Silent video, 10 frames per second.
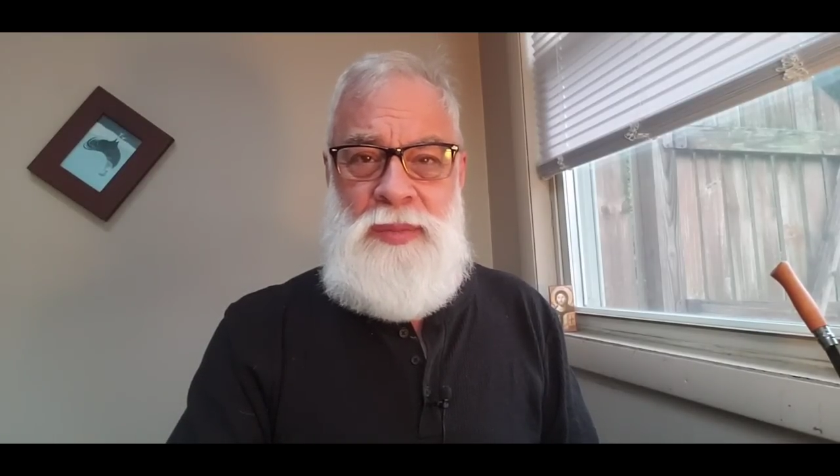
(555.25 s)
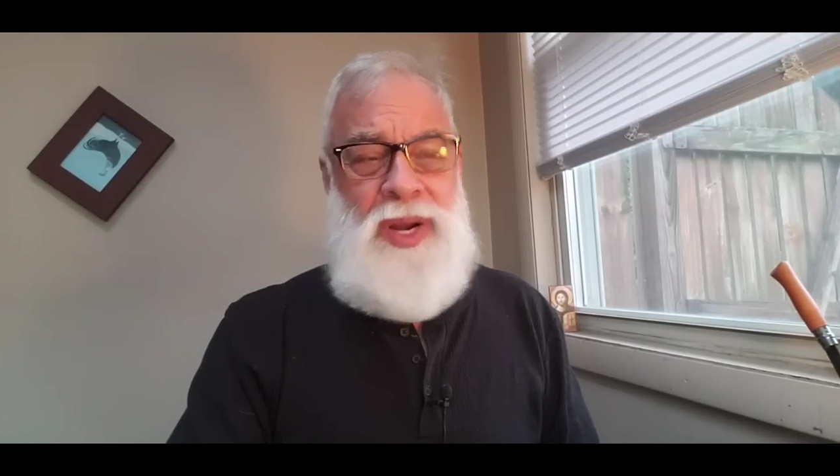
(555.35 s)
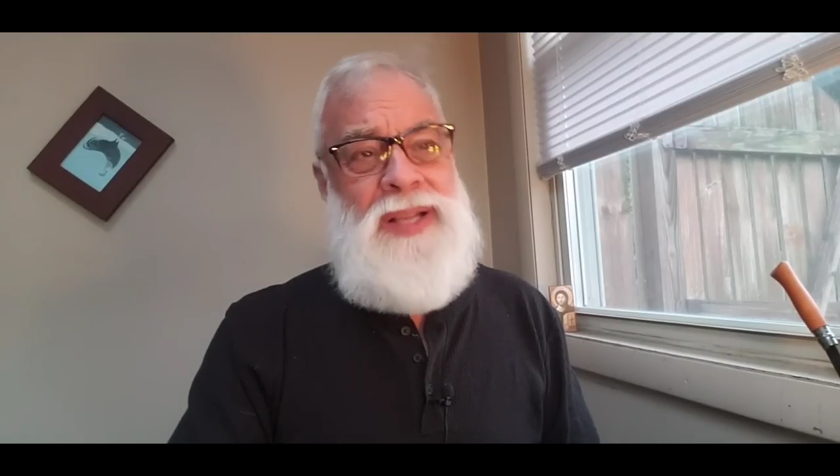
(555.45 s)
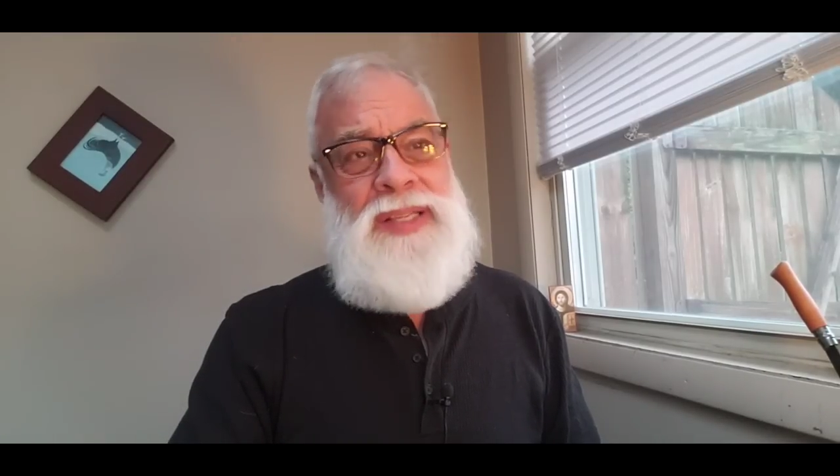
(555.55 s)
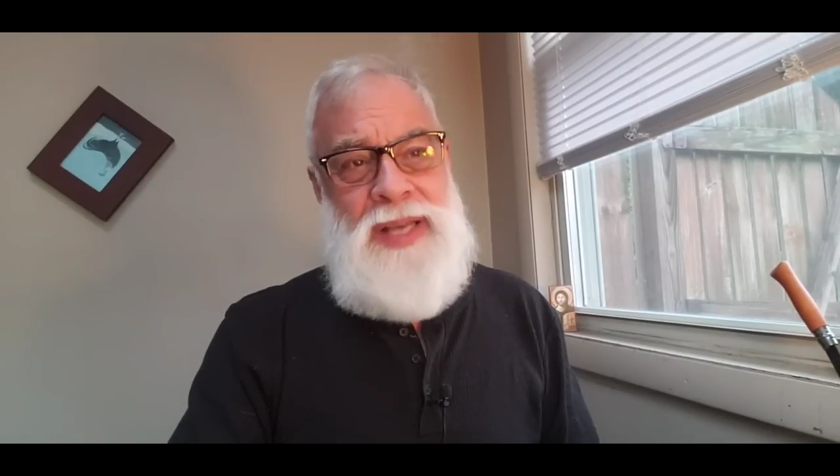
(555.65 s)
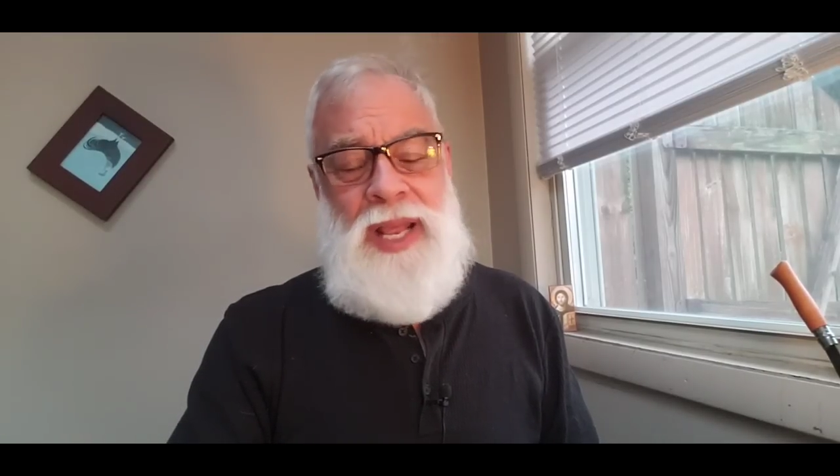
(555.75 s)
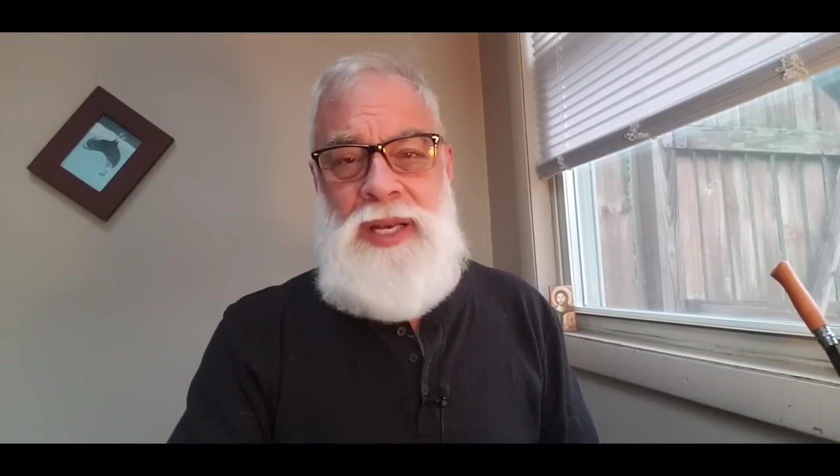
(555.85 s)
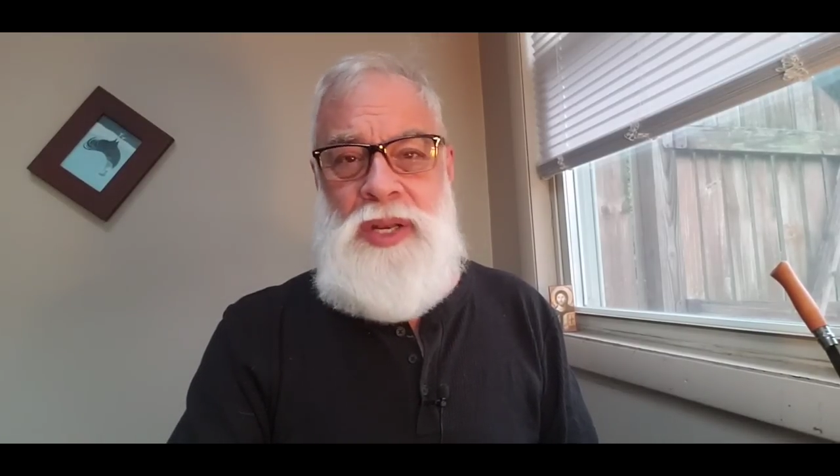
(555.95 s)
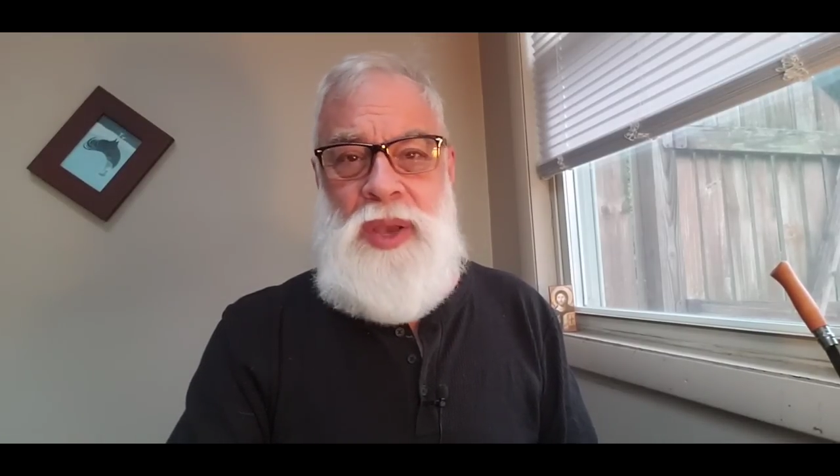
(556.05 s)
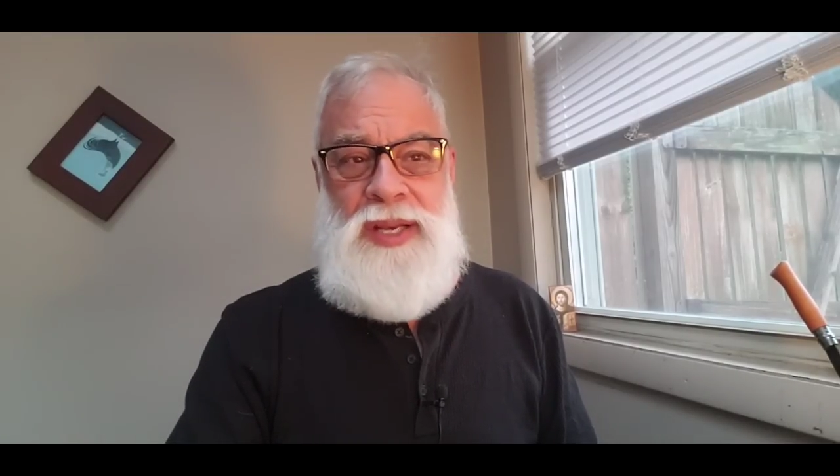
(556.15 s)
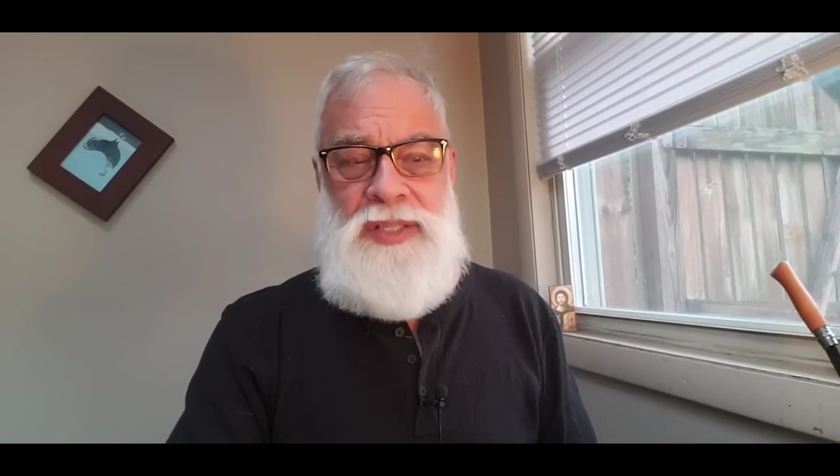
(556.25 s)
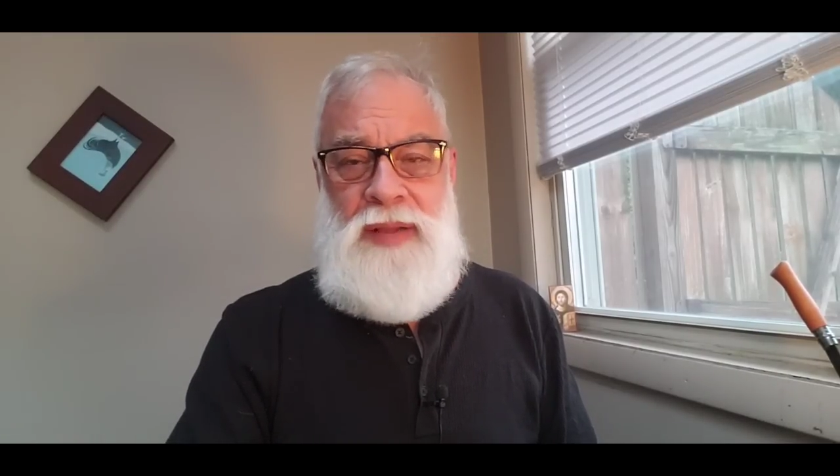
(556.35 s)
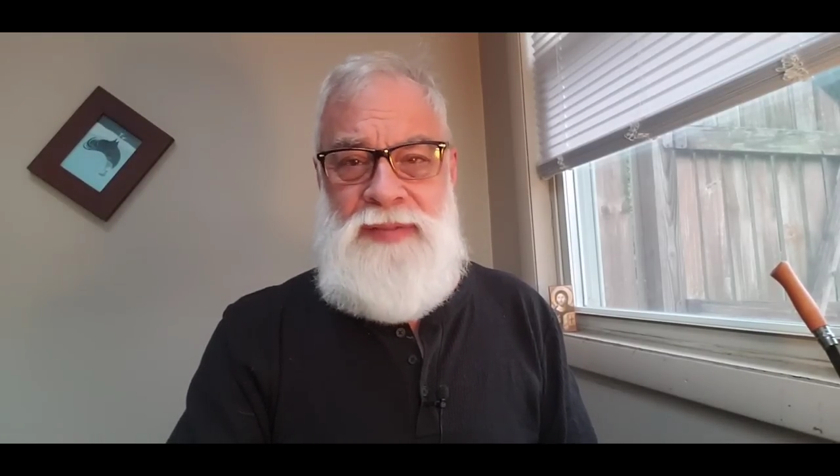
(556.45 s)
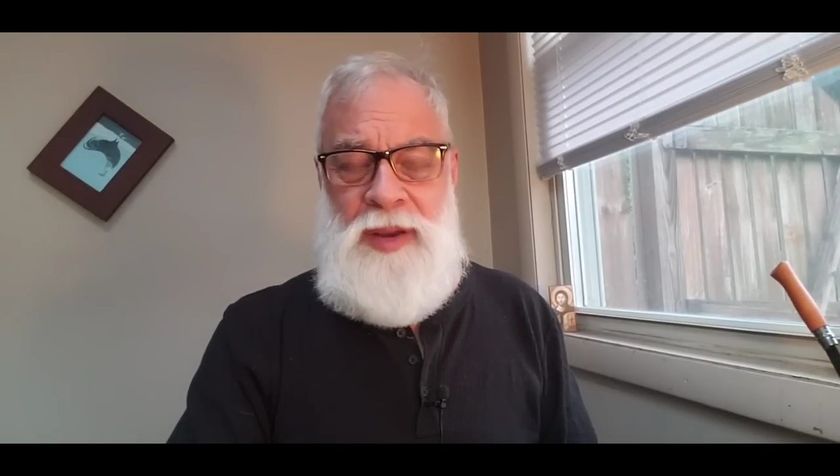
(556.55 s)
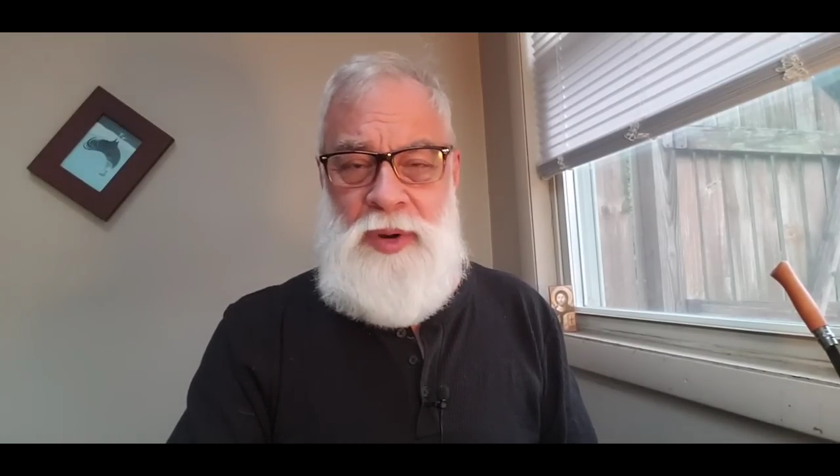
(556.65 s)
But instead, you got to
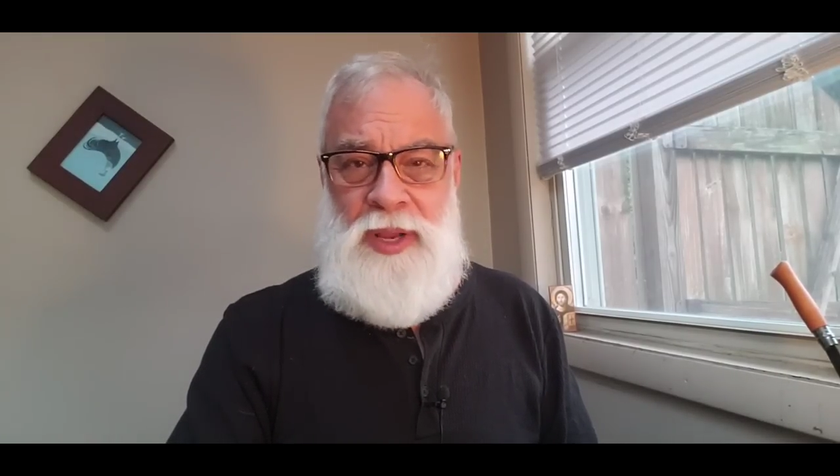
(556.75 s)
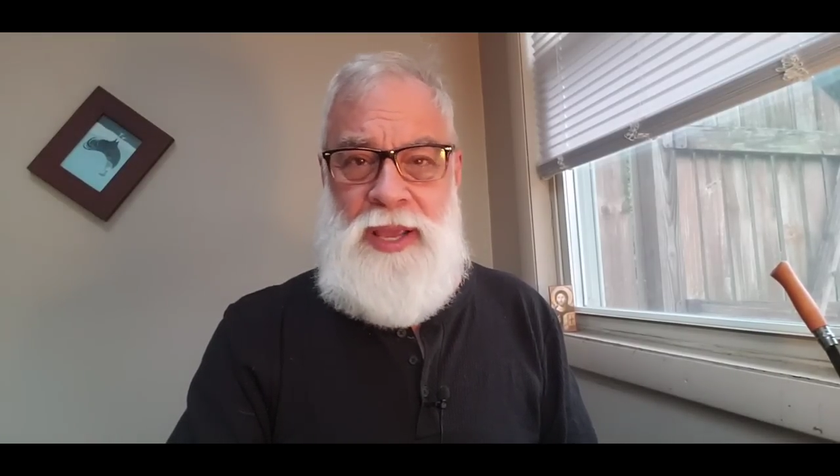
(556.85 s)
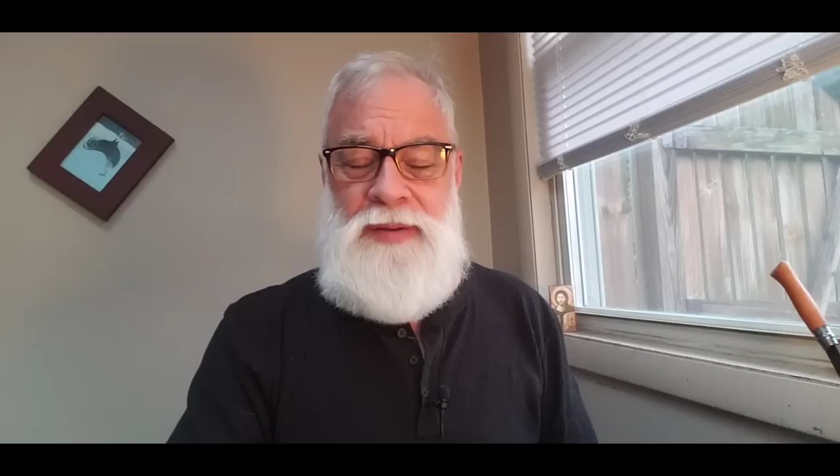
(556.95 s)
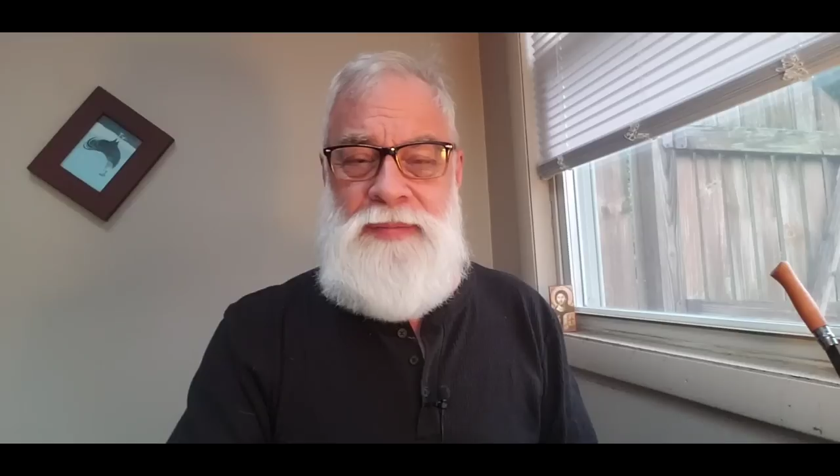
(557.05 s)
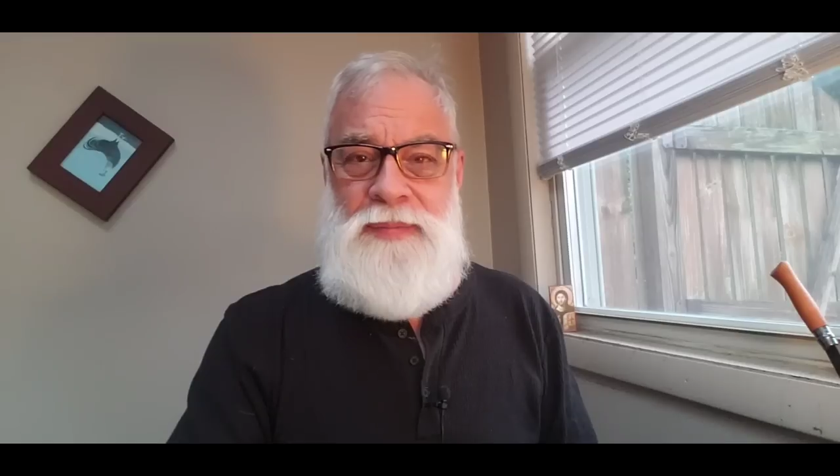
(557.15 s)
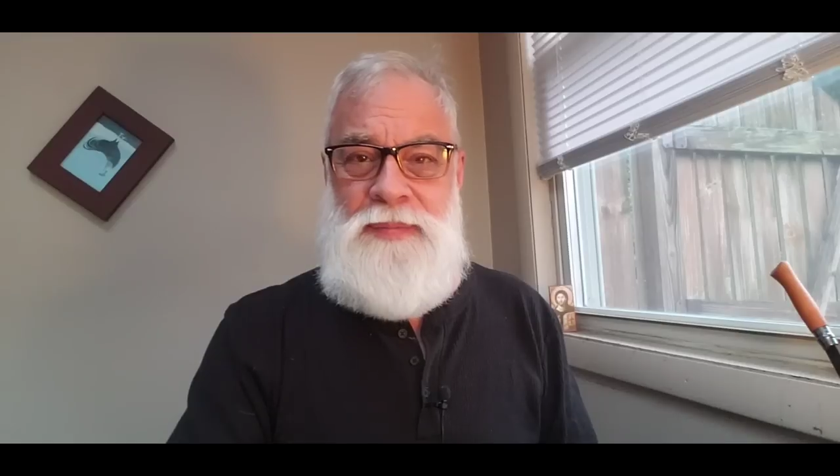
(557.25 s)
self-deprecate.